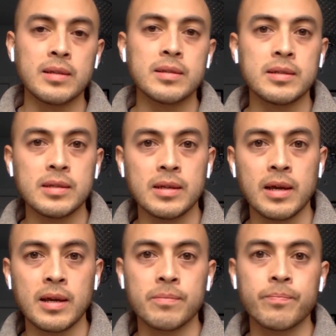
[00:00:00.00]

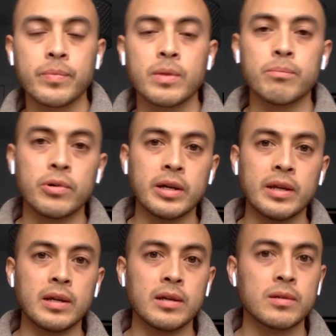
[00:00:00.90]
identity, and
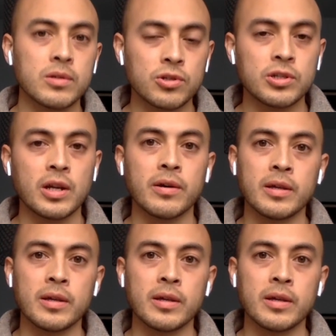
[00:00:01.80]
bringing